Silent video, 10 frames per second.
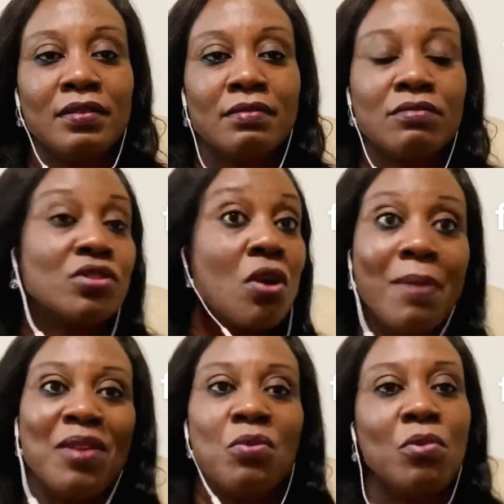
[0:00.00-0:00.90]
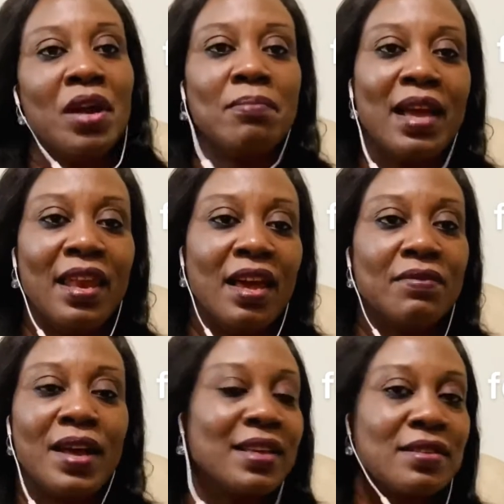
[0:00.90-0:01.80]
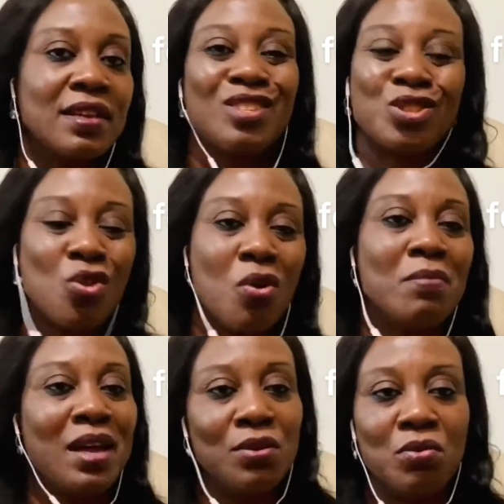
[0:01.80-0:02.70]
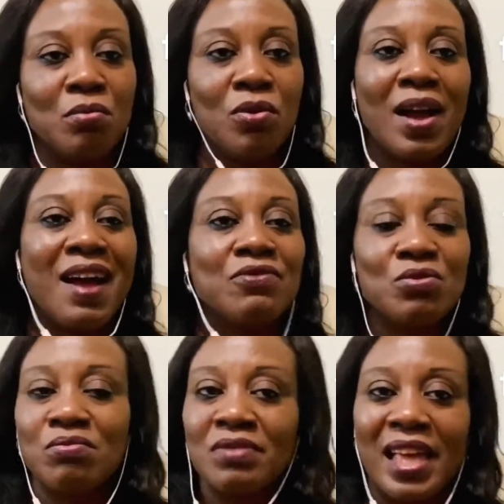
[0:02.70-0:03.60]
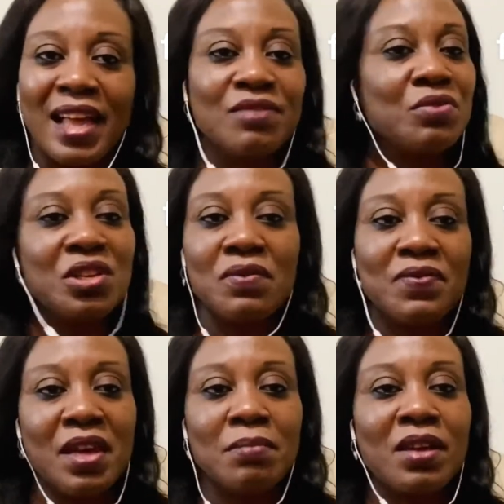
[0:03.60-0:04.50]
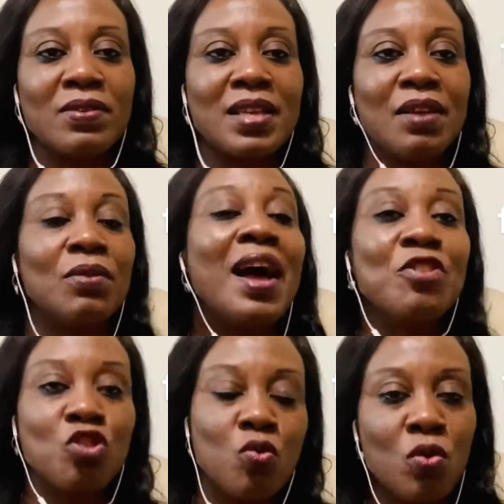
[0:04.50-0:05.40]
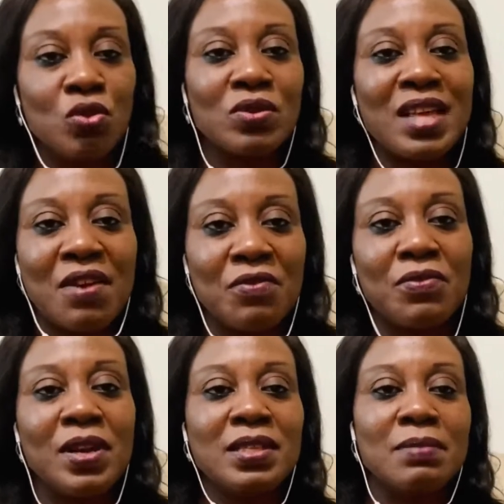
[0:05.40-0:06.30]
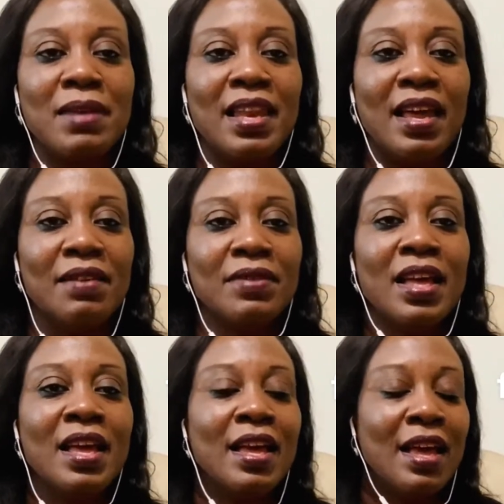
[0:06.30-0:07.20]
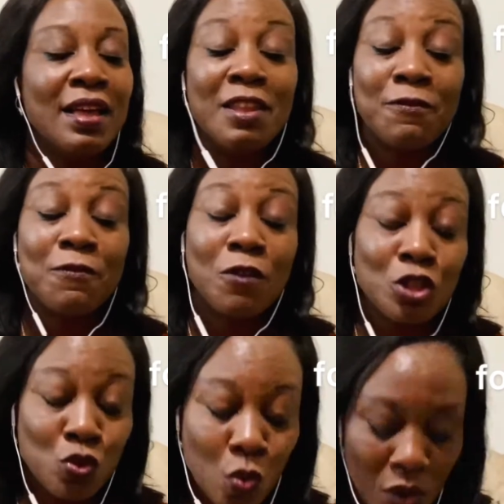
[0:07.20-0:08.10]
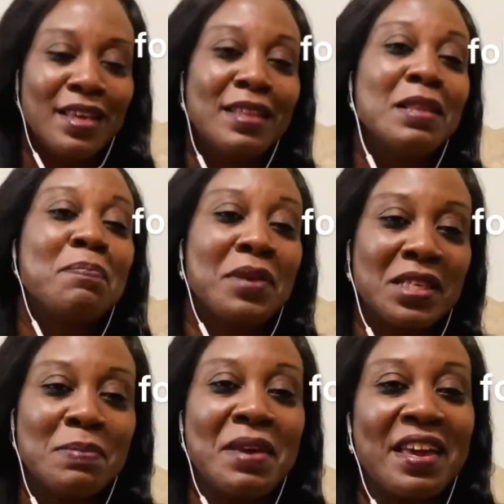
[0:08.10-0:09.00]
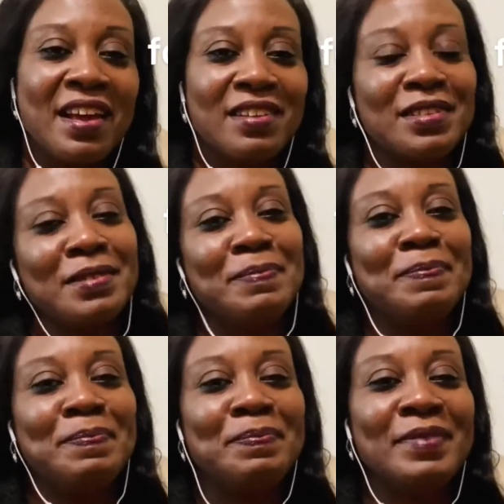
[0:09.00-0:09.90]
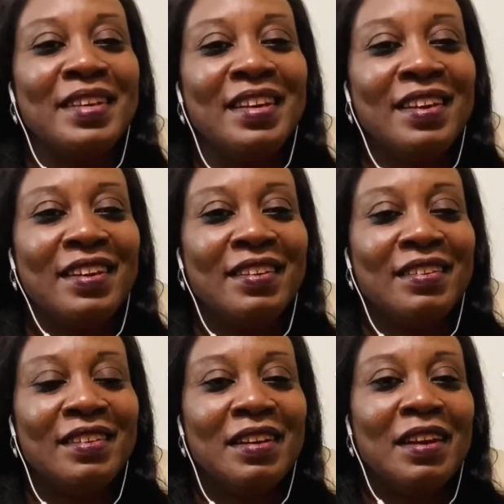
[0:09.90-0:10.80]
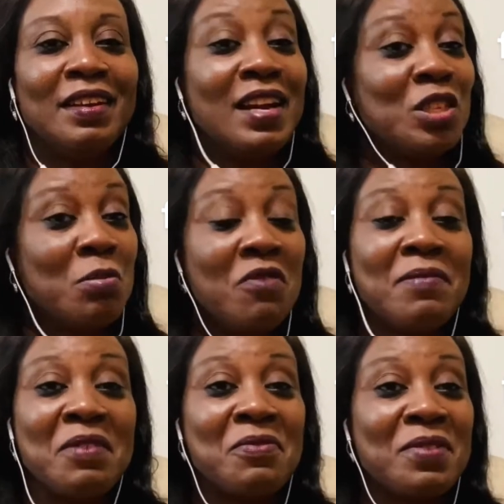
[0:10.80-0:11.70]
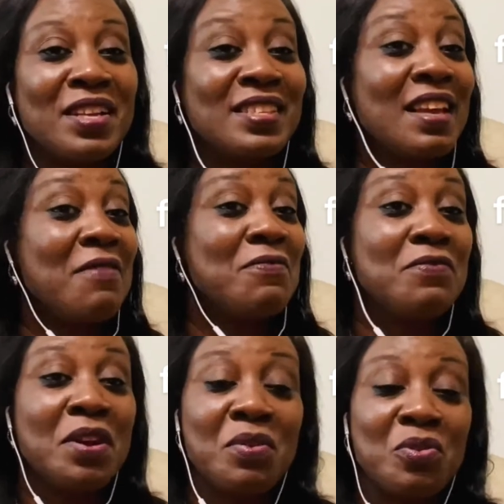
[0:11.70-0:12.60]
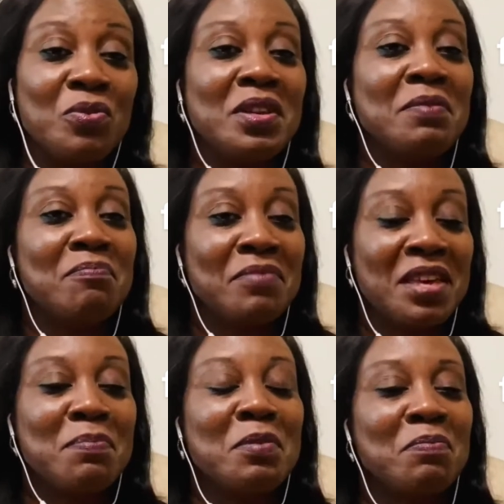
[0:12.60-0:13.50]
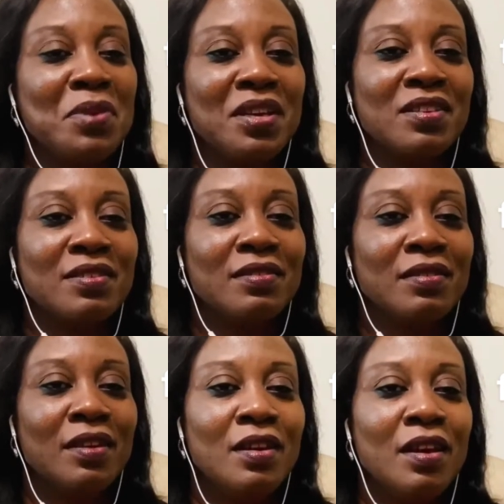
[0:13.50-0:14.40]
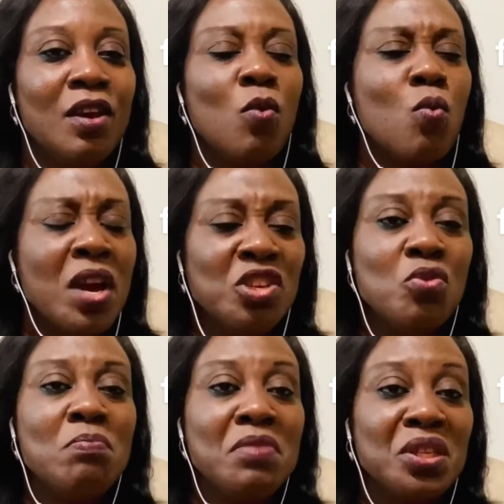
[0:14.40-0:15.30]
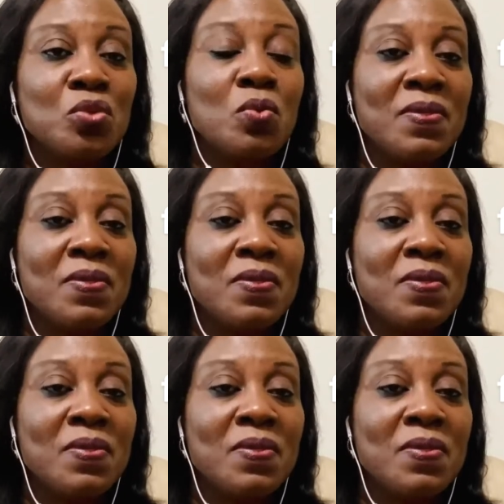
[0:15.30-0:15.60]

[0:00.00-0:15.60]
Some are no more in my life. I said some are no more. I have to get rid of them because I know I don't want those kind of friends in my life. The first one, the peacemakers. There are some of my friends that are very good in keeping peace. When you meet with